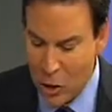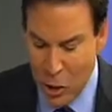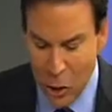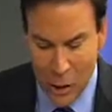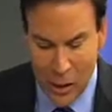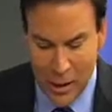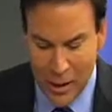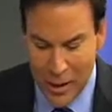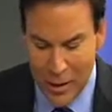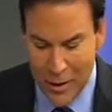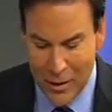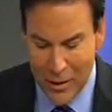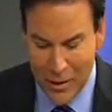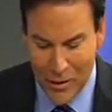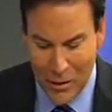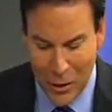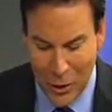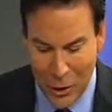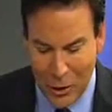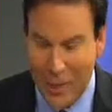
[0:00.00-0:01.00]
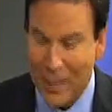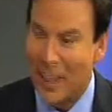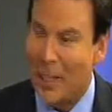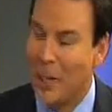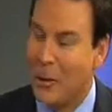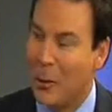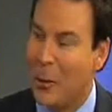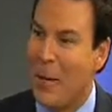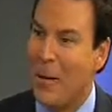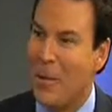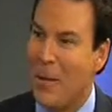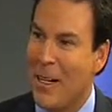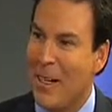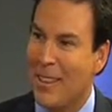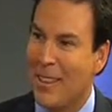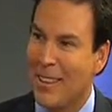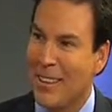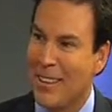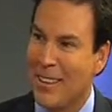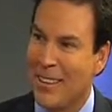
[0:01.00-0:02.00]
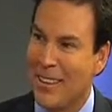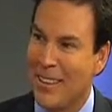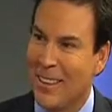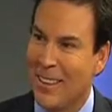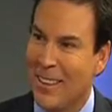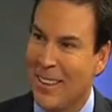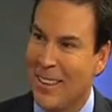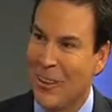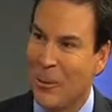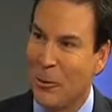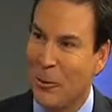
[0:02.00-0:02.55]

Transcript: during the during the treatment. yeah reflexology.